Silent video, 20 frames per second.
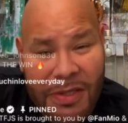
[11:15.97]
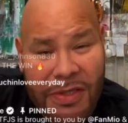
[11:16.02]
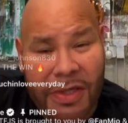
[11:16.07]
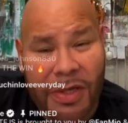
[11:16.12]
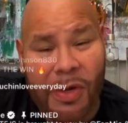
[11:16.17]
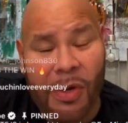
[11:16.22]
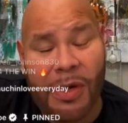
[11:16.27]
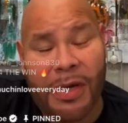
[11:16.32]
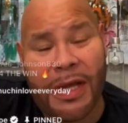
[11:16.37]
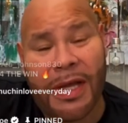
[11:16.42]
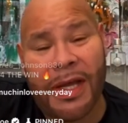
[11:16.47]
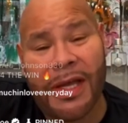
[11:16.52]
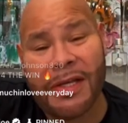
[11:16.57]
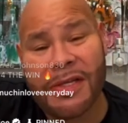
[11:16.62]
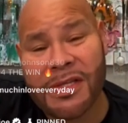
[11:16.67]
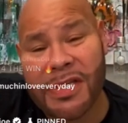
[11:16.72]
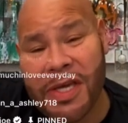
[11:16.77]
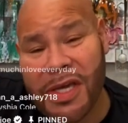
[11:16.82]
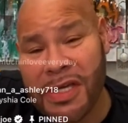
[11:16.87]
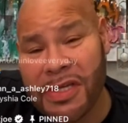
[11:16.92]
She going
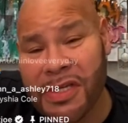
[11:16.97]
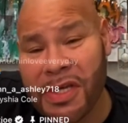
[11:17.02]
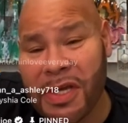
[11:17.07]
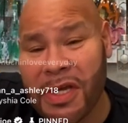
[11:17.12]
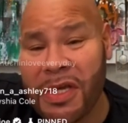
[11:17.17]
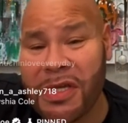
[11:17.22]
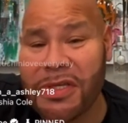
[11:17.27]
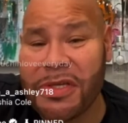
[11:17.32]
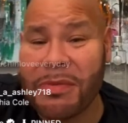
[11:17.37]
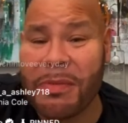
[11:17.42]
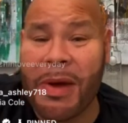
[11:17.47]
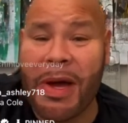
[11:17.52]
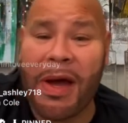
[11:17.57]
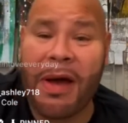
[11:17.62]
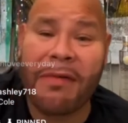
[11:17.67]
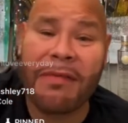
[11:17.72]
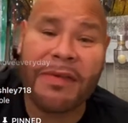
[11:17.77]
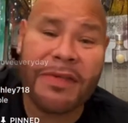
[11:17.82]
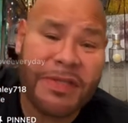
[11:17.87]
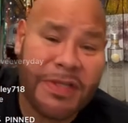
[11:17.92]
against Keyshia. Keyshia, my
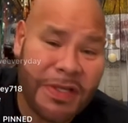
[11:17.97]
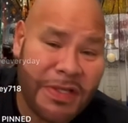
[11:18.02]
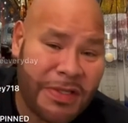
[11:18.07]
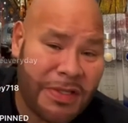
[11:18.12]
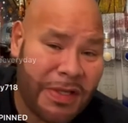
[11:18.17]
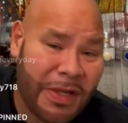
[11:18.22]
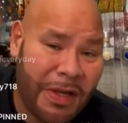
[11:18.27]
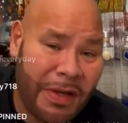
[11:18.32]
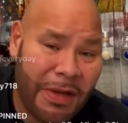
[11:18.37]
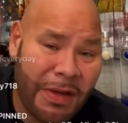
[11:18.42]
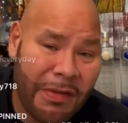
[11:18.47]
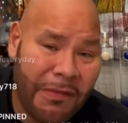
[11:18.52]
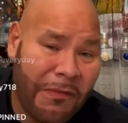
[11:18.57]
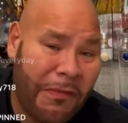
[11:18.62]
other sister.